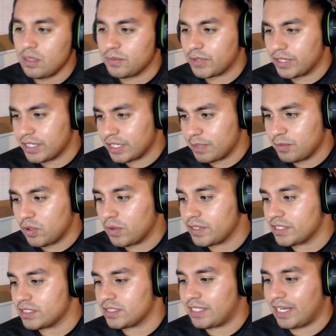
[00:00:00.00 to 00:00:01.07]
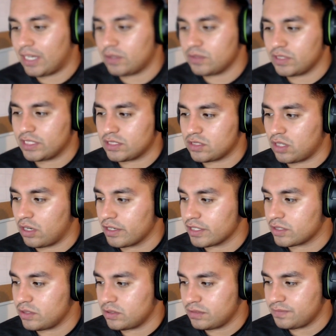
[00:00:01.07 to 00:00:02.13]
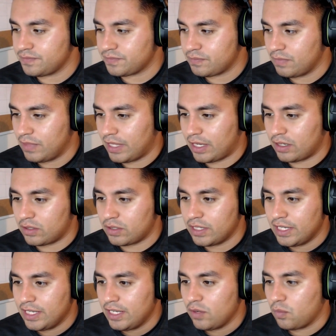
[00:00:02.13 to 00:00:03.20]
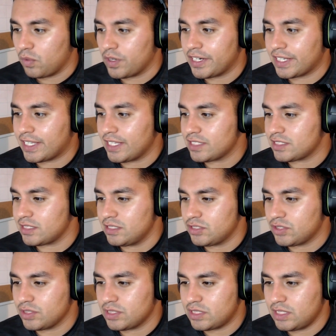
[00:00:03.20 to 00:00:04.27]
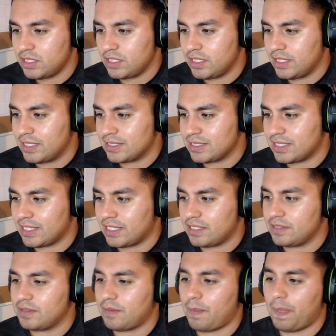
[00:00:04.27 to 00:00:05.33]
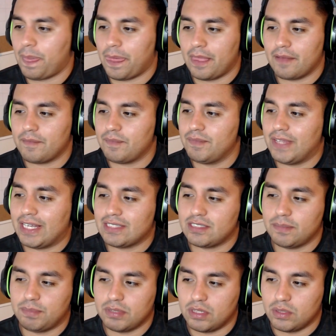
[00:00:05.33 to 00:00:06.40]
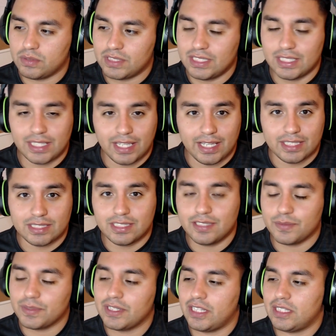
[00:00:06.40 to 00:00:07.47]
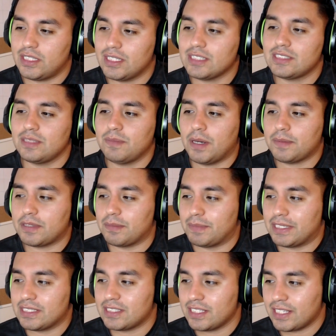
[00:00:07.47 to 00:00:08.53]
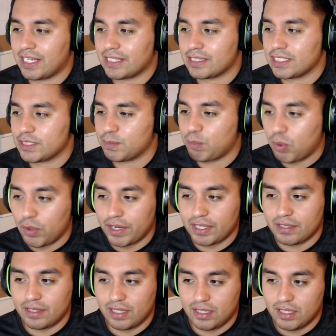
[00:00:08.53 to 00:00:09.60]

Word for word: I'm going to keep going down this article. Now, where it gets interesting is that Nancy Pelosi, again, she really does seem optimistic at this point,